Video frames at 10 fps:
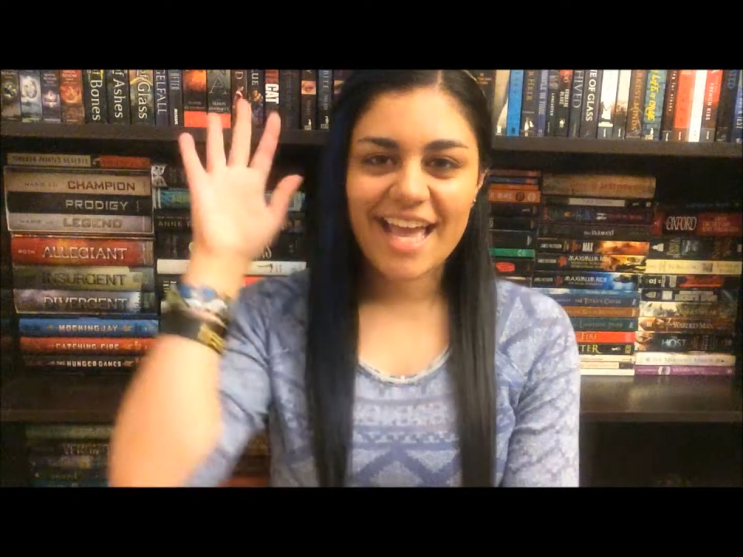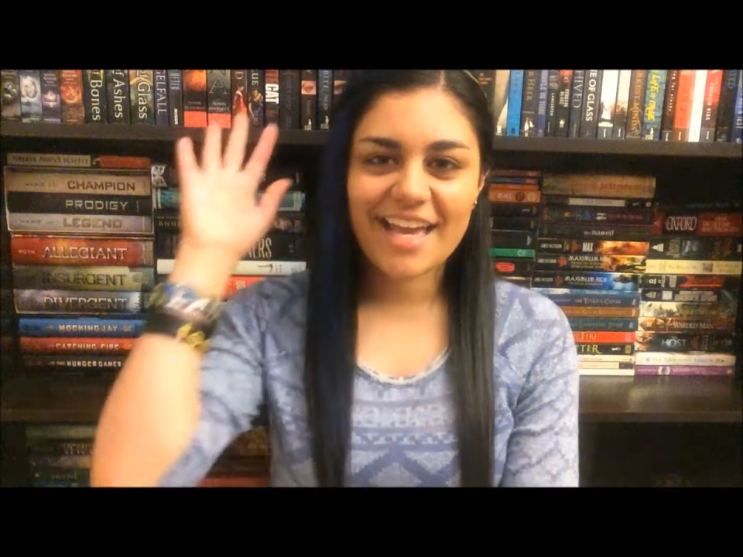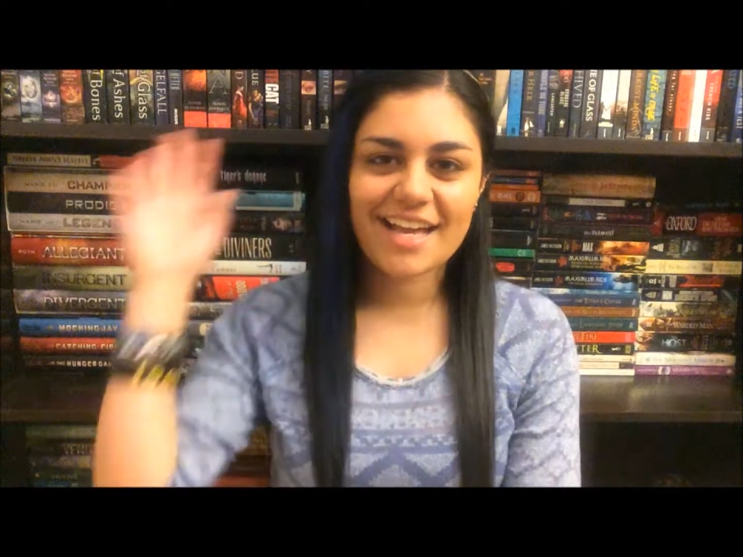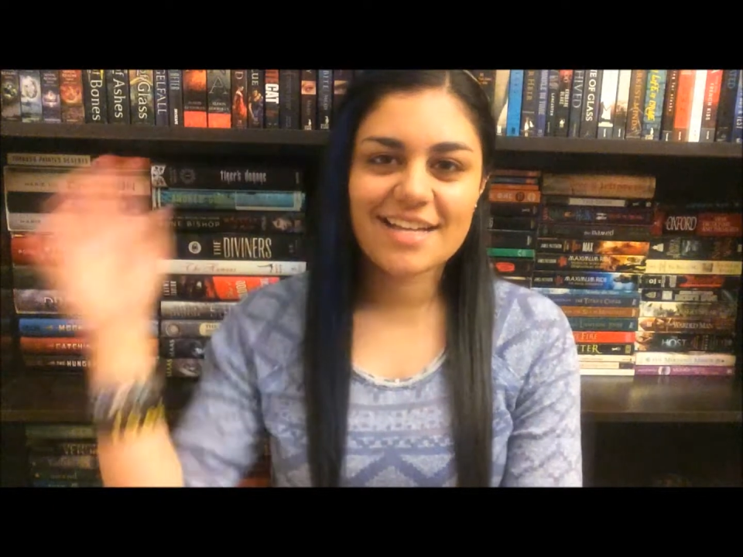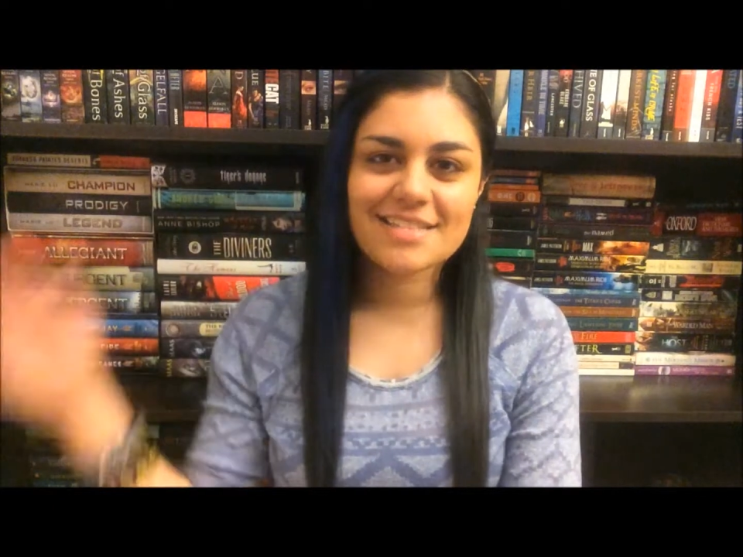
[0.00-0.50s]

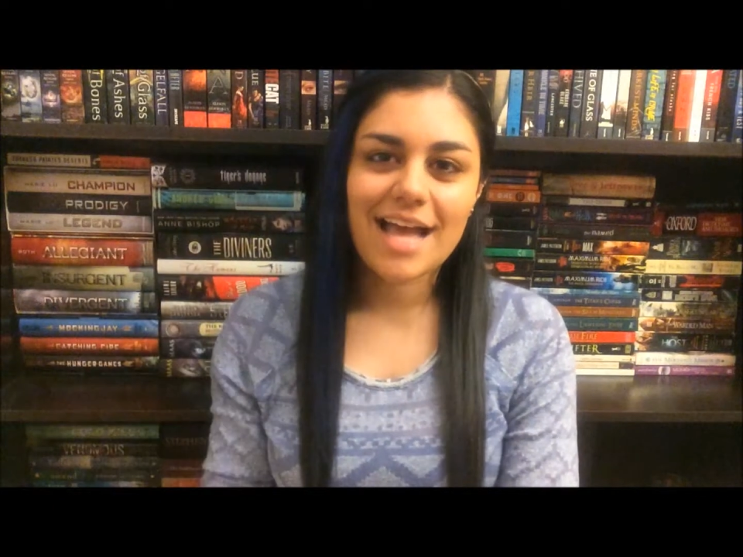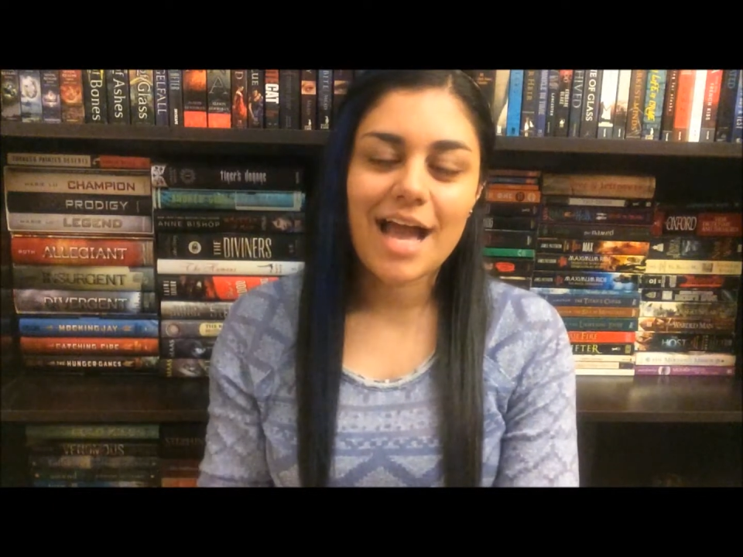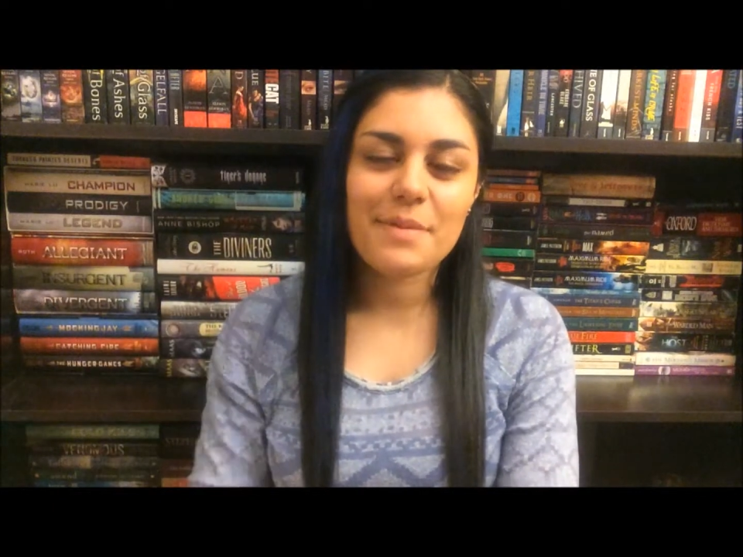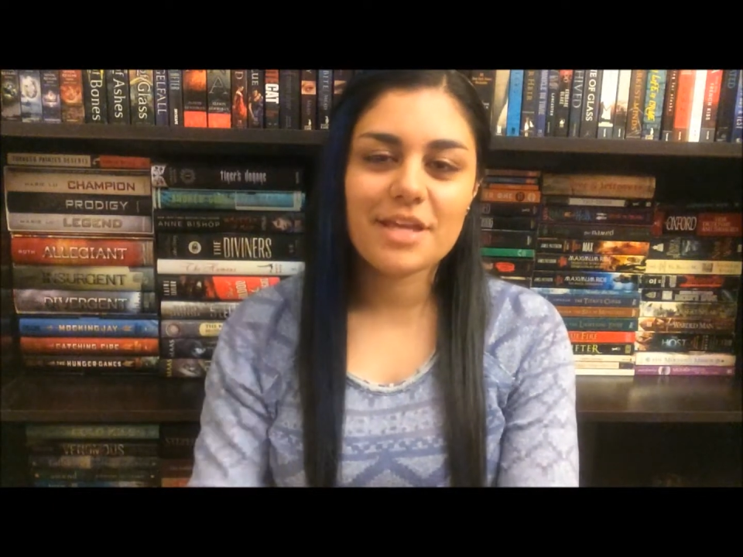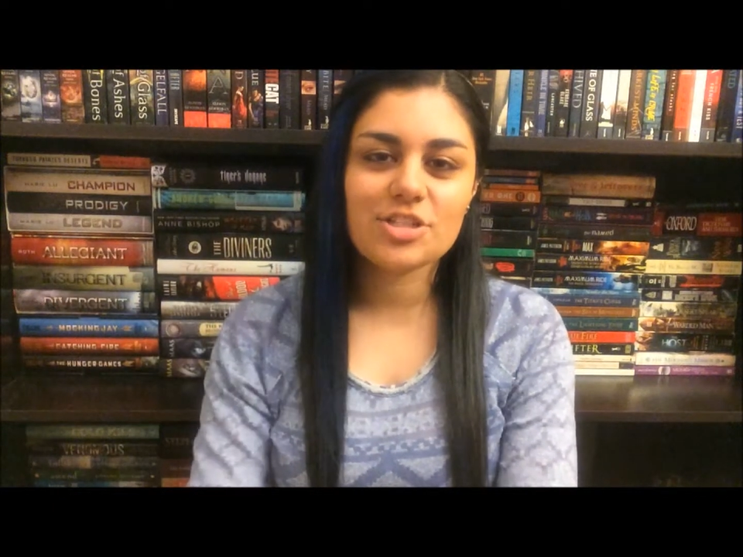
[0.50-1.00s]
Hey guys,
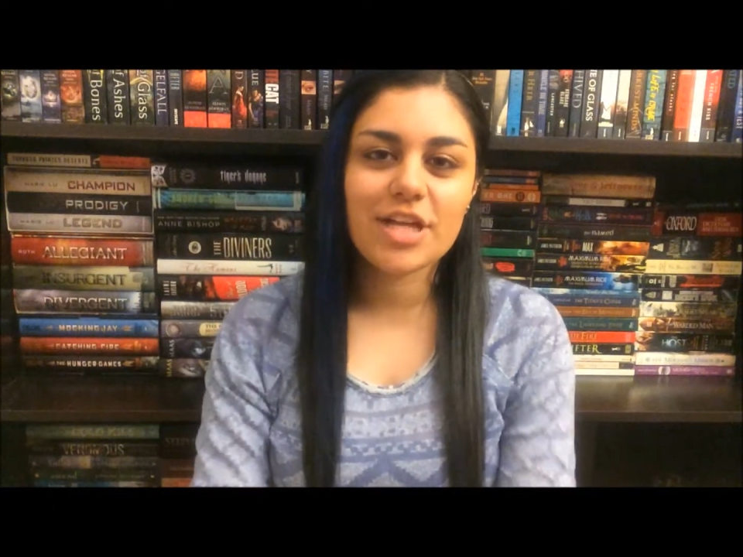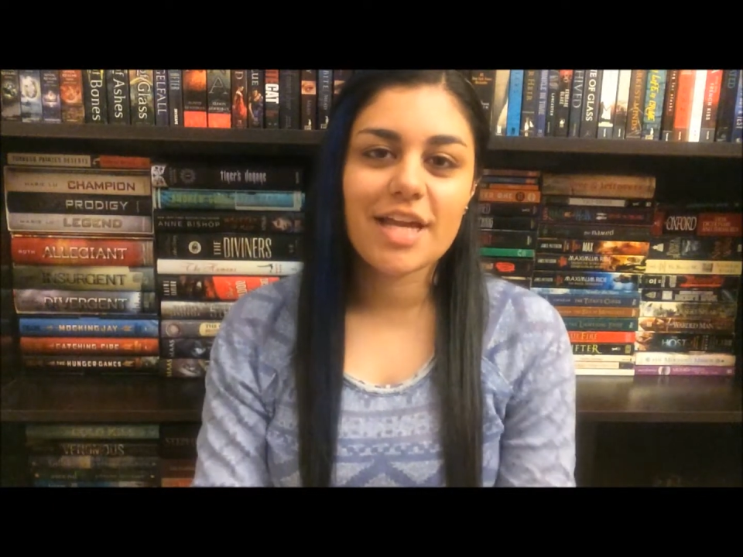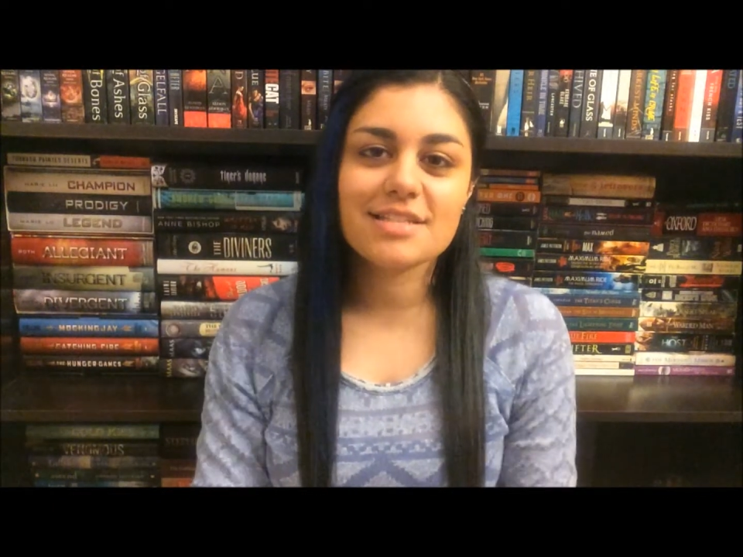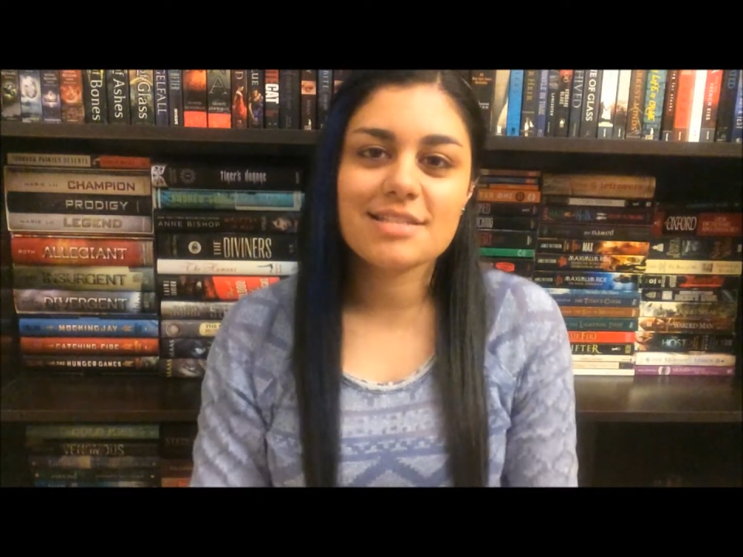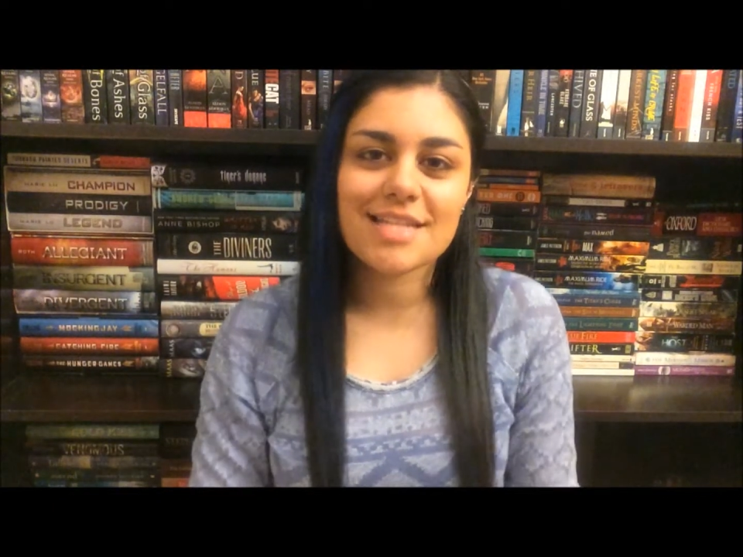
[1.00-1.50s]
I'm Andrea
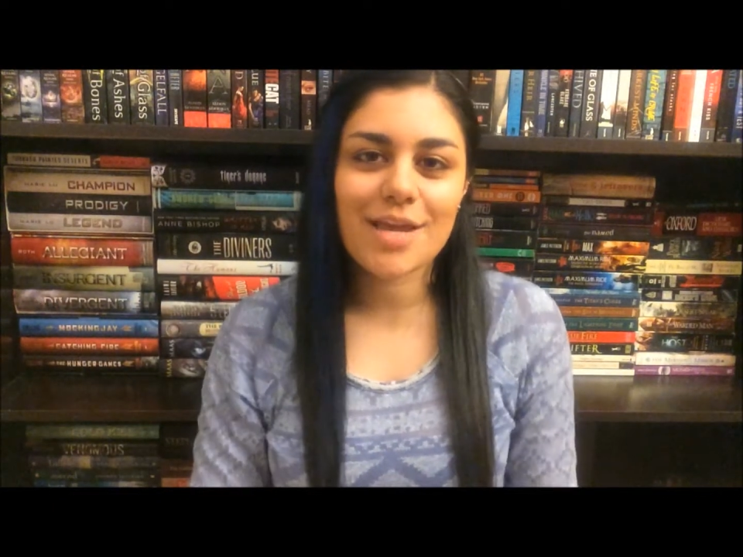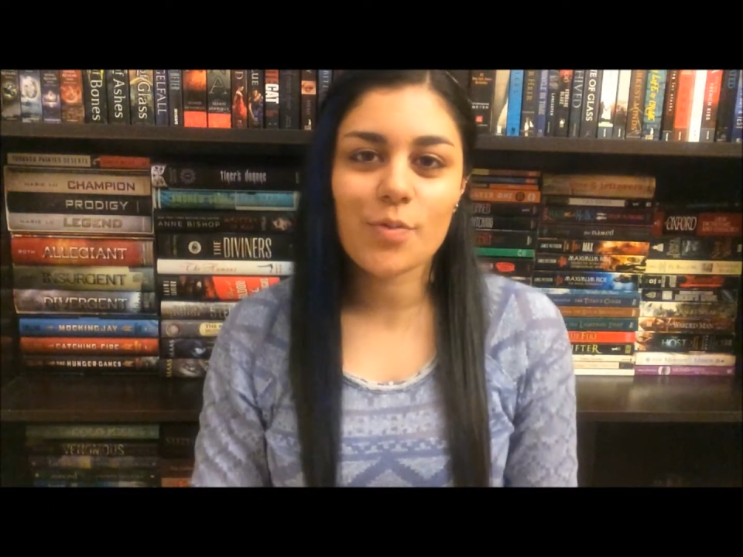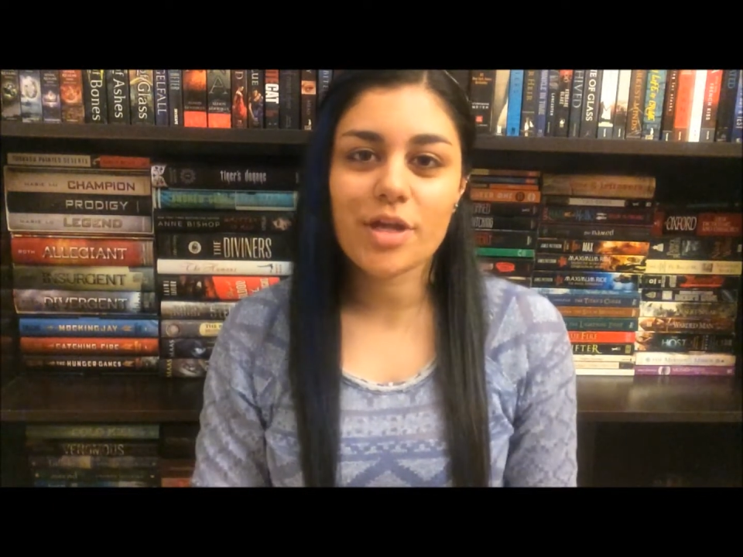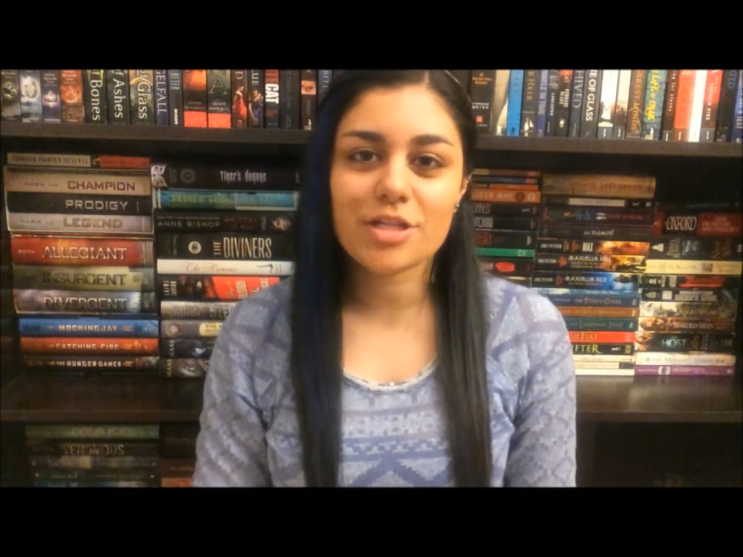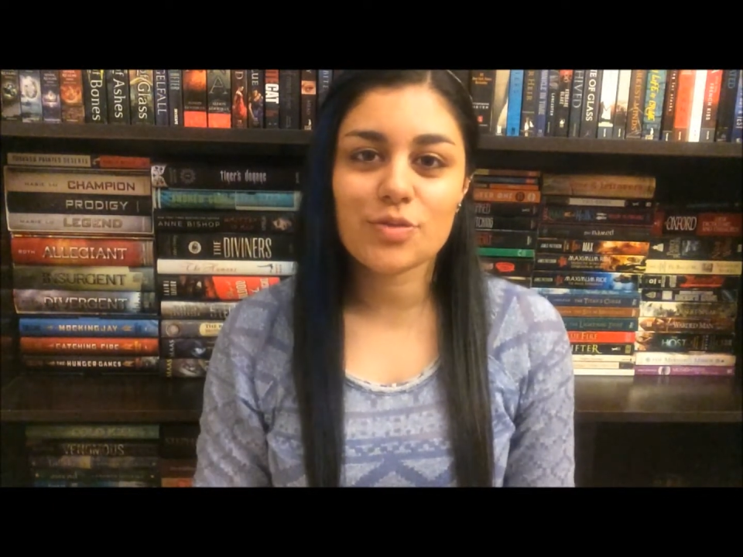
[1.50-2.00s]
and today
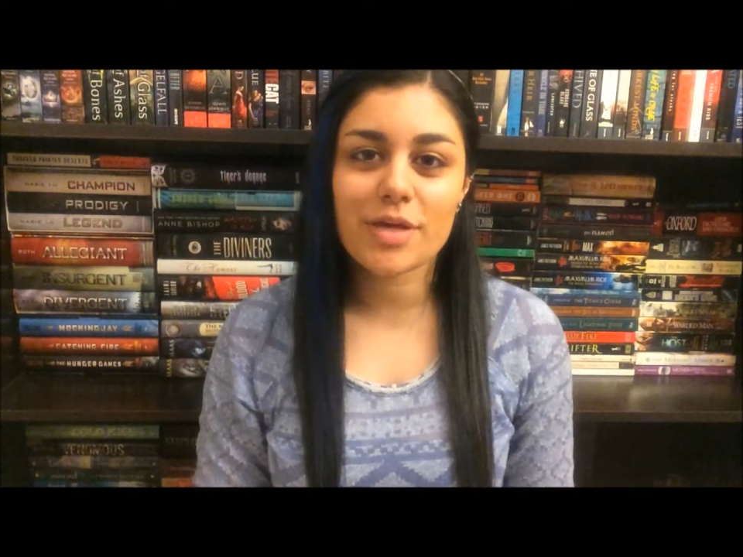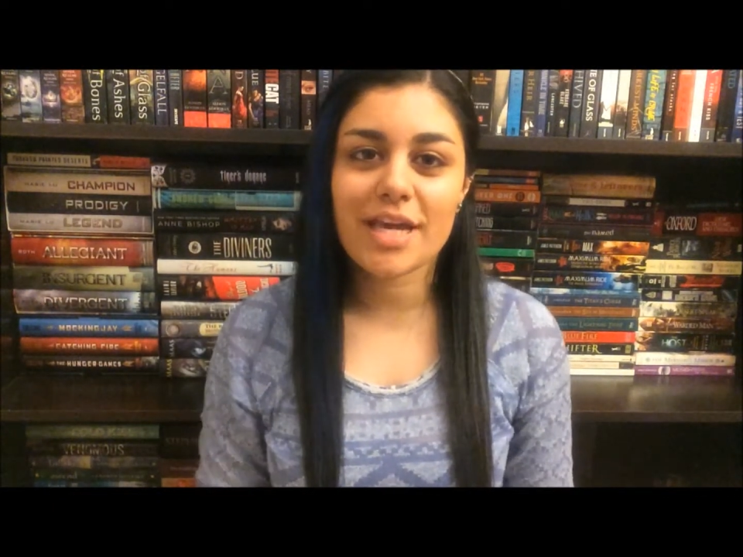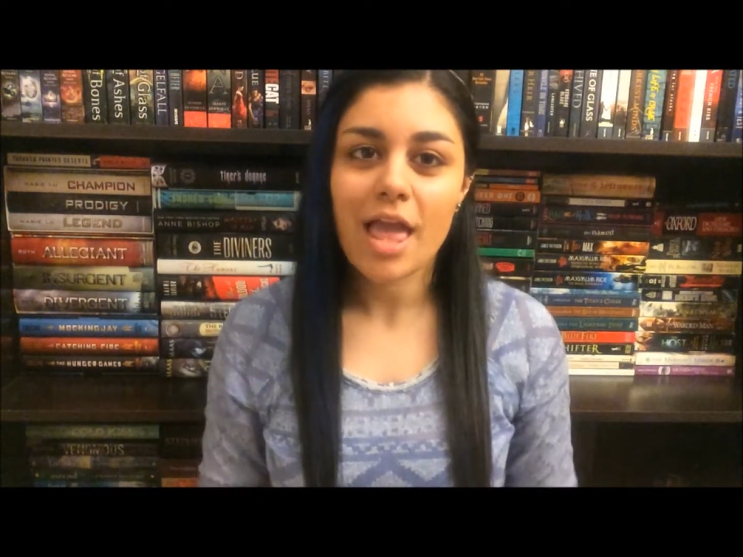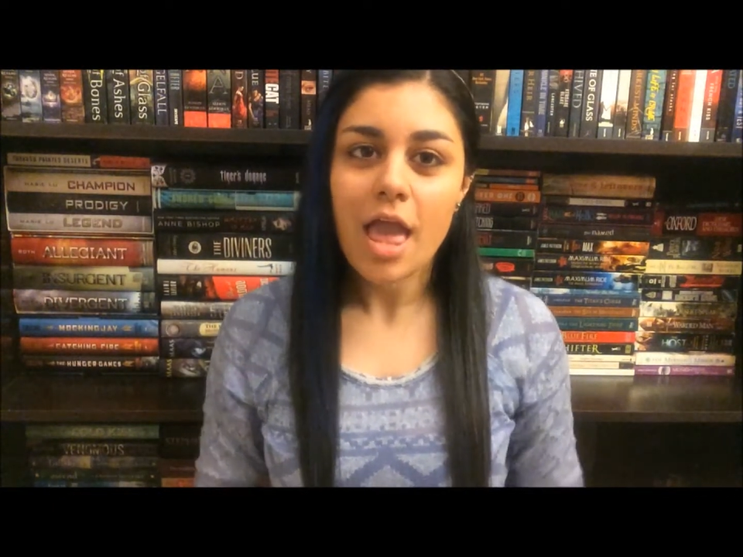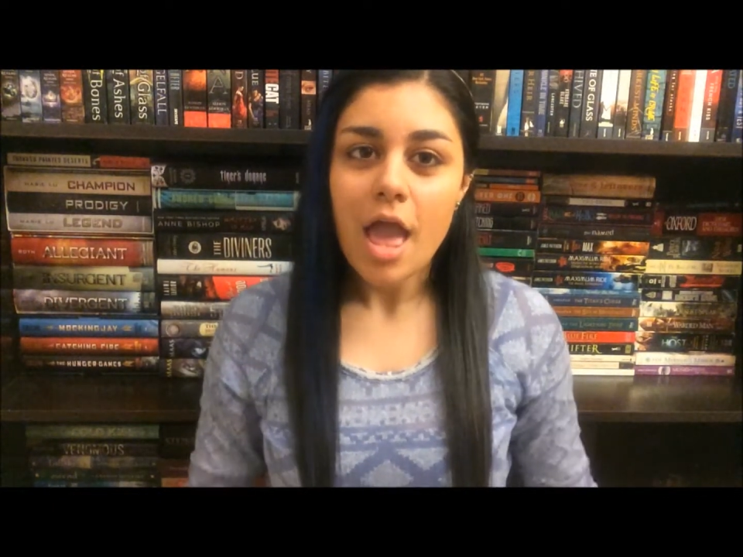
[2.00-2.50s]
we are doing